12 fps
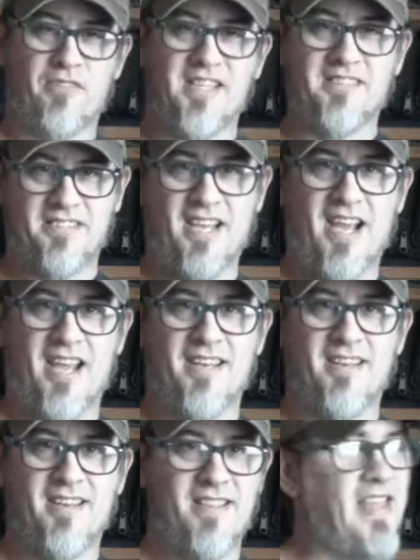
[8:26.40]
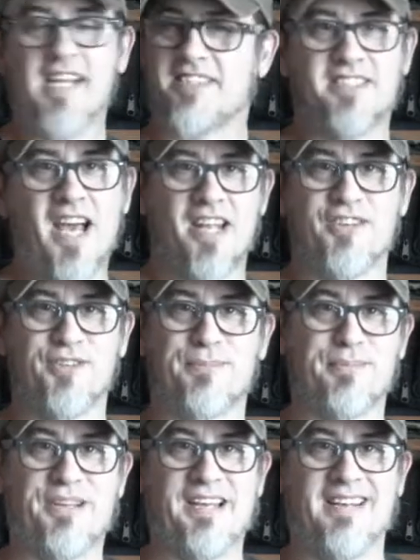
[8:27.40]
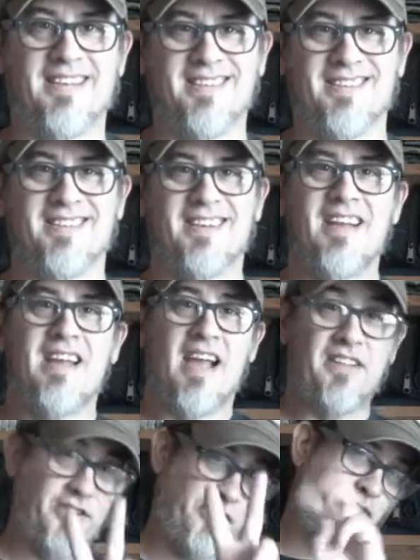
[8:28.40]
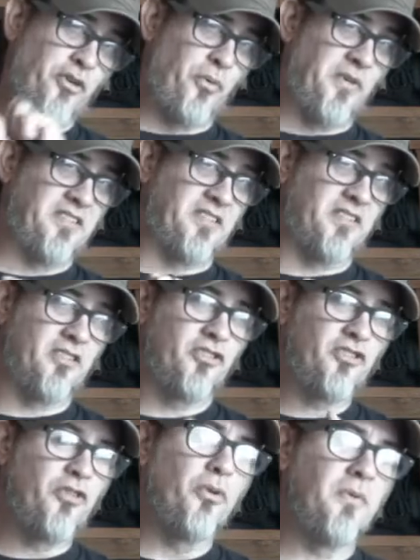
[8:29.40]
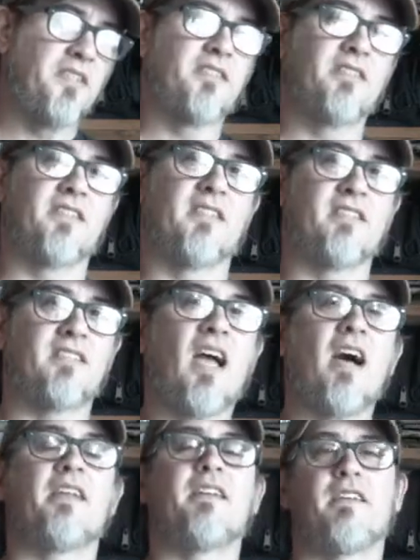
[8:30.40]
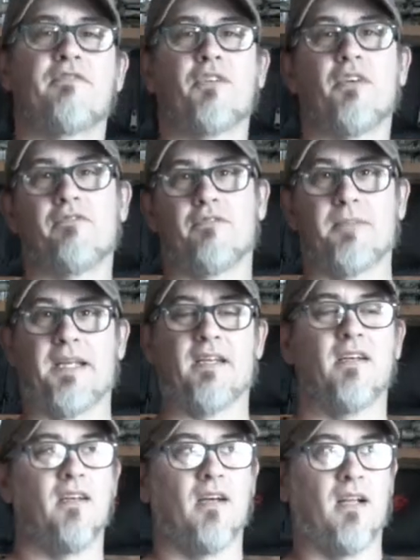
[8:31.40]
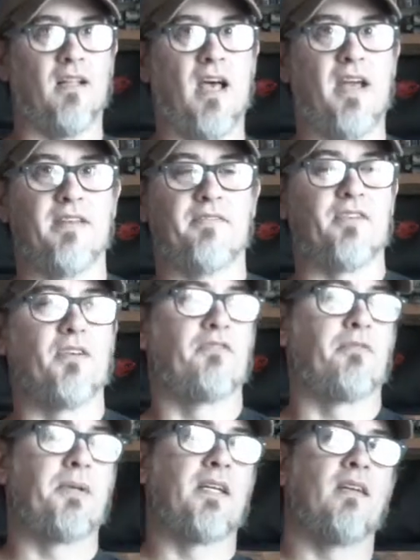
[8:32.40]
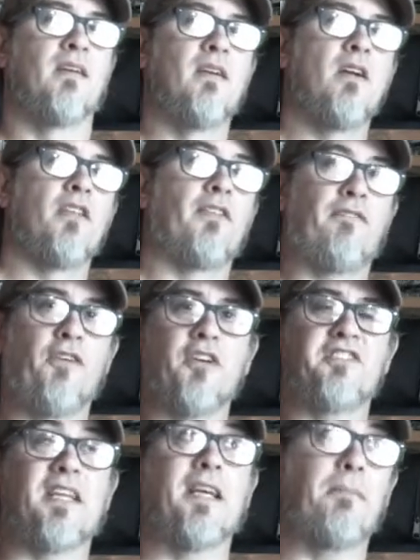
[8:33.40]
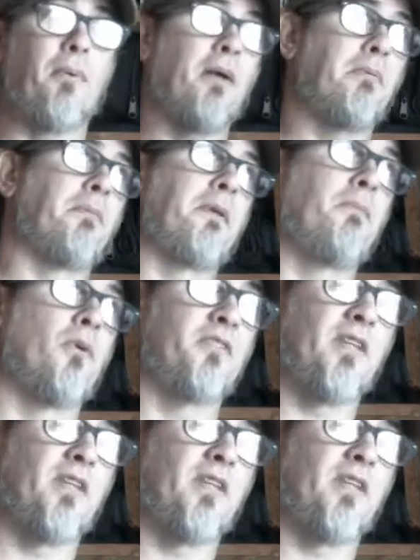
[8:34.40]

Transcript: this guy, that's not a good plan. And there's 2 reasons. There's 2 reasons that it's kind of difficult for me. A lot difficult for me. The first, and probably most